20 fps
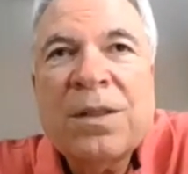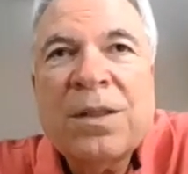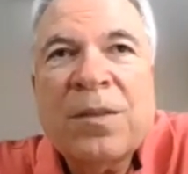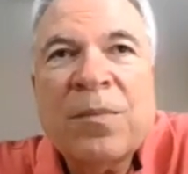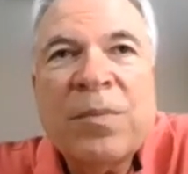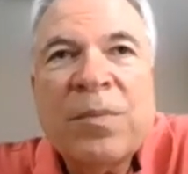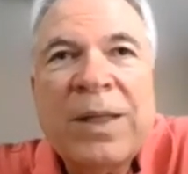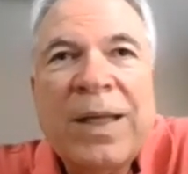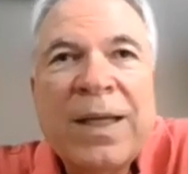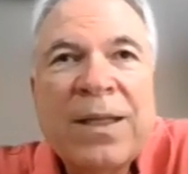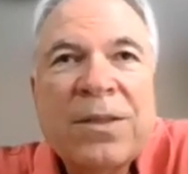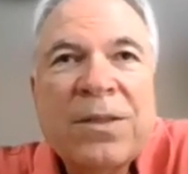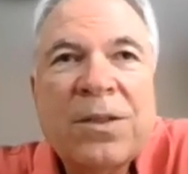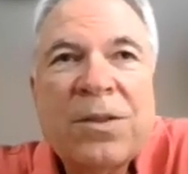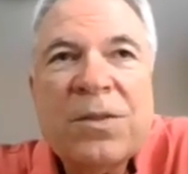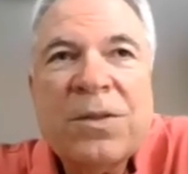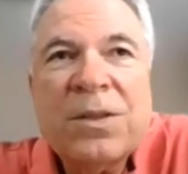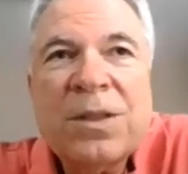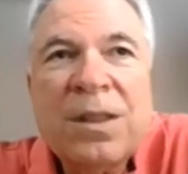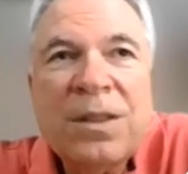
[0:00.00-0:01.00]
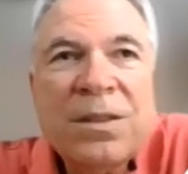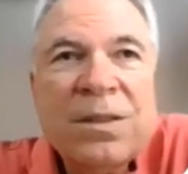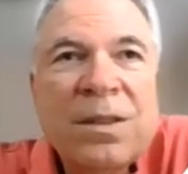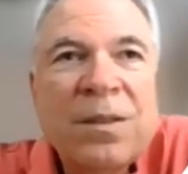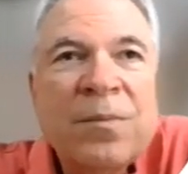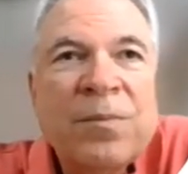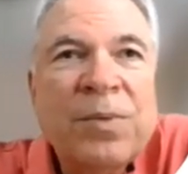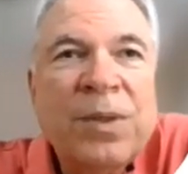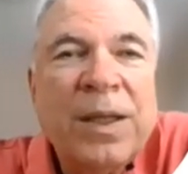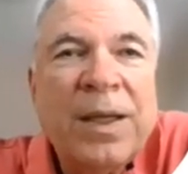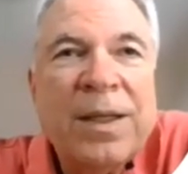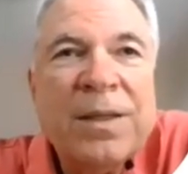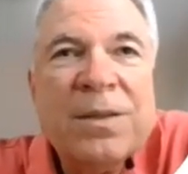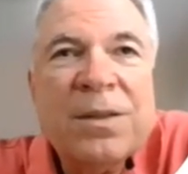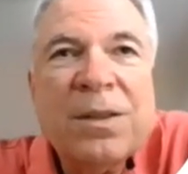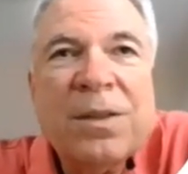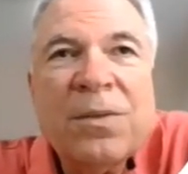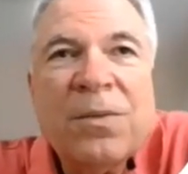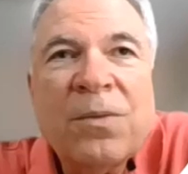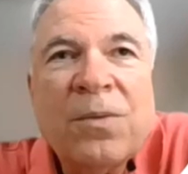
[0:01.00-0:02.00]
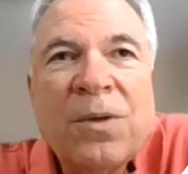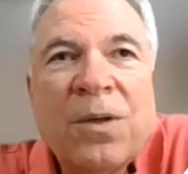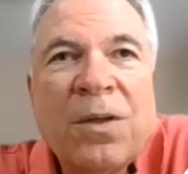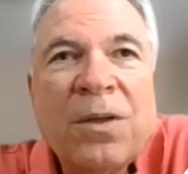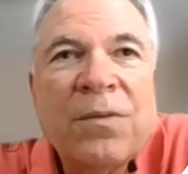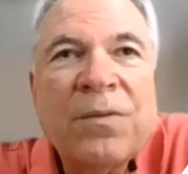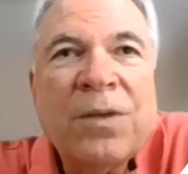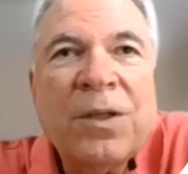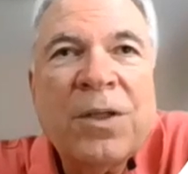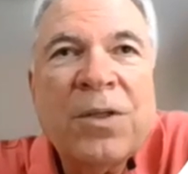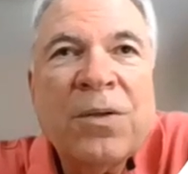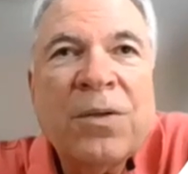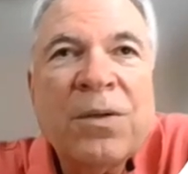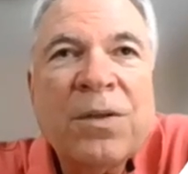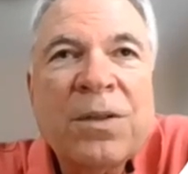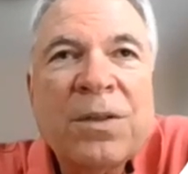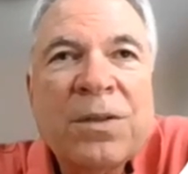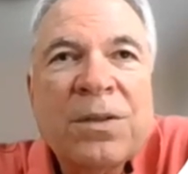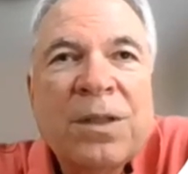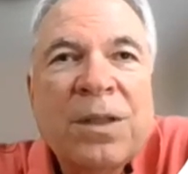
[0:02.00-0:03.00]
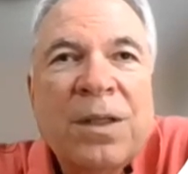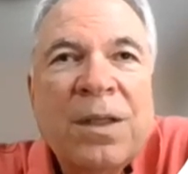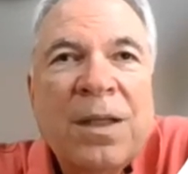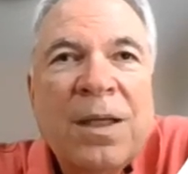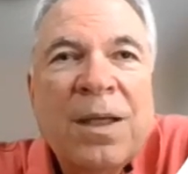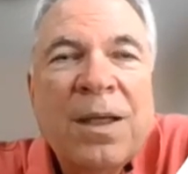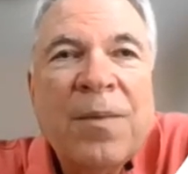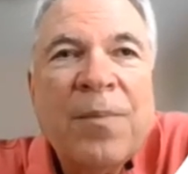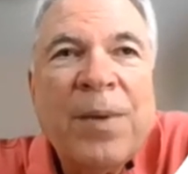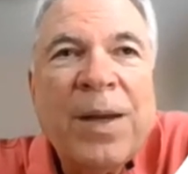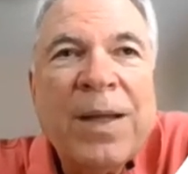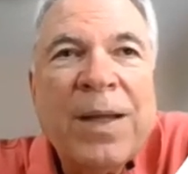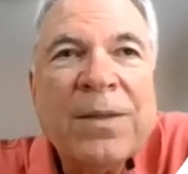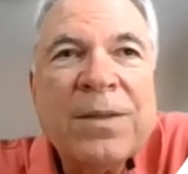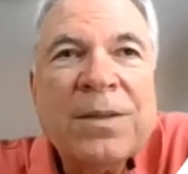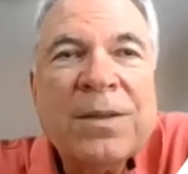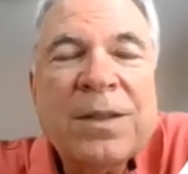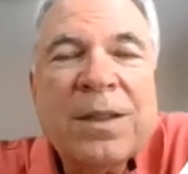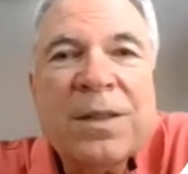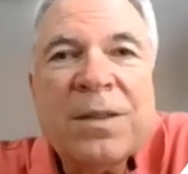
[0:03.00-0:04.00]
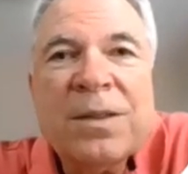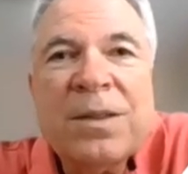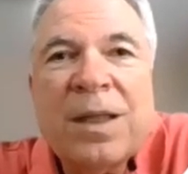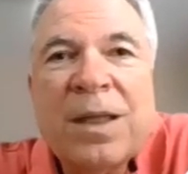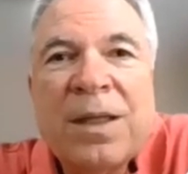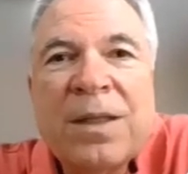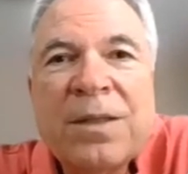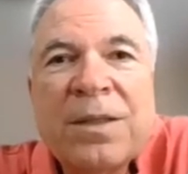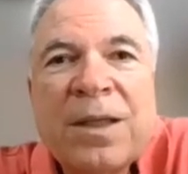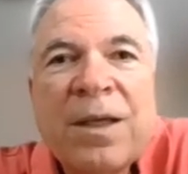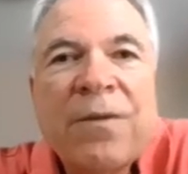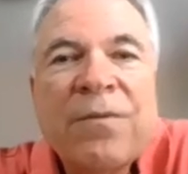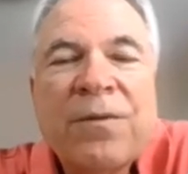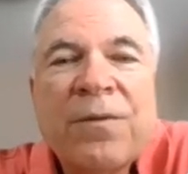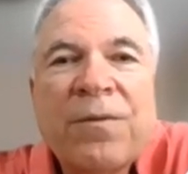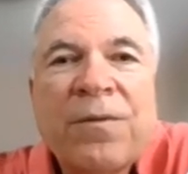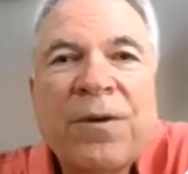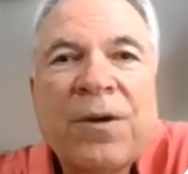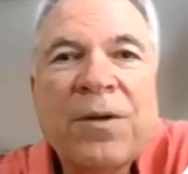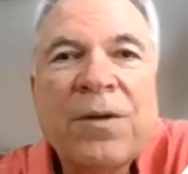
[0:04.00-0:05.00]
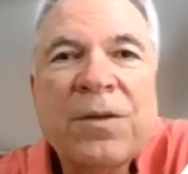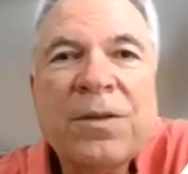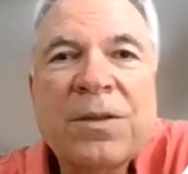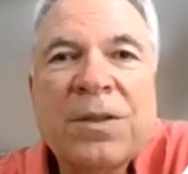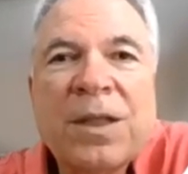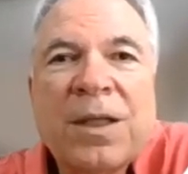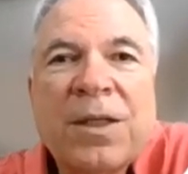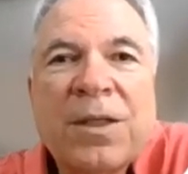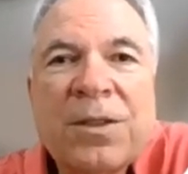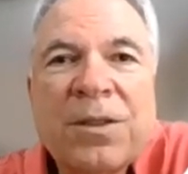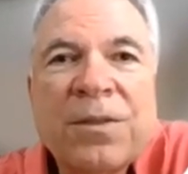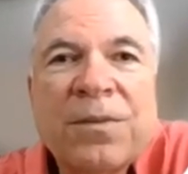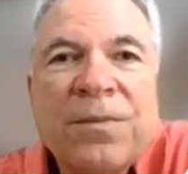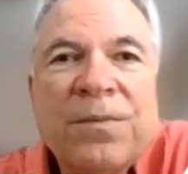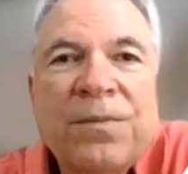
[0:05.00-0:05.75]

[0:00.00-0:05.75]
The blastocyst implants in the wall of the uterus about 6 days after fertilization.